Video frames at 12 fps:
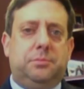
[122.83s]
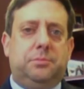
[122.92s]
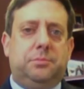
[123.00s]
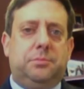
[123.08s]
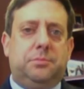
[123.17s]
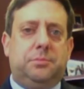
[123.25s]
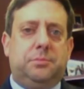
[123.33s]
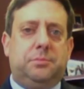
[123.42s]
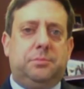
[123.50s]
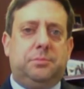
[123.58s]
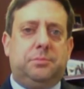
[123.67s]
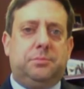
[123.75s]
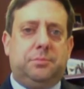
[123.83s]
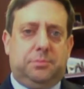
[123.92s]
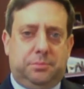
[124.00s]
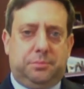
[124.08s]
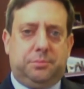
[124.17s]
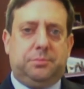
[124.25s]

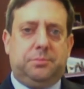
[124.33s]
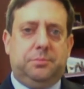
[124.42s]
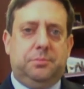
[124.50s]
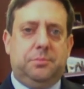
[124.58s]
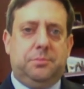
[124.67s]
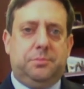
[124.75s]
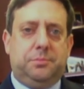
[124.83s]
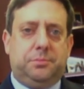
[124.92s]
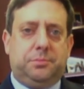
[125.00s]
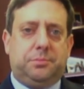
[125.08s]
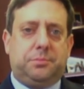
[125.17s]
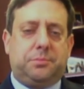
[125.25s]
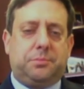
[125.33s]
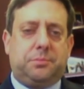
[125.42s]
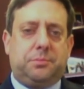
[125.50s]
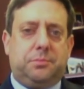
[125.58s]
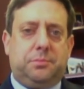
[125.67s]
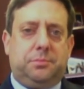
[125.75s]

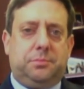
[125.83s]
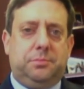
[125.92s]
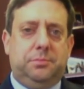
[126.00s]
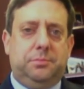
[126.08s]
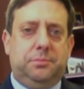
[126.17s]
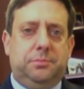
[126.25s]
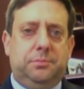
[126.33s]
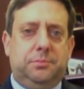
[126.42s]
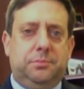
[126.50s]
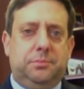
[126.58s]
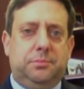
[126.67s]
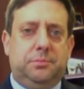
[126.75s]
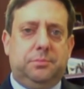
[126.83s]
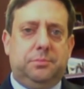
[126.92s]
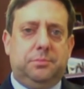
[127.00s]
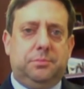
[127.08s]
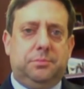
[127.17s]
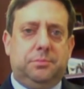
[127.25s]

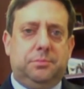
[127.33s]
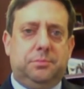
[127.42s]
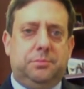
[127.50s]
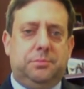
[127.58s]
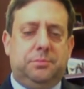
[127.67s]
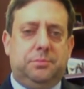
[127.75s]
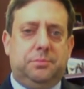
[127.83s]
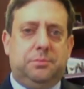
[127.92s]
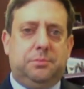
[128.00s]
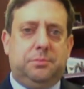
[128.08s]
(not speaking)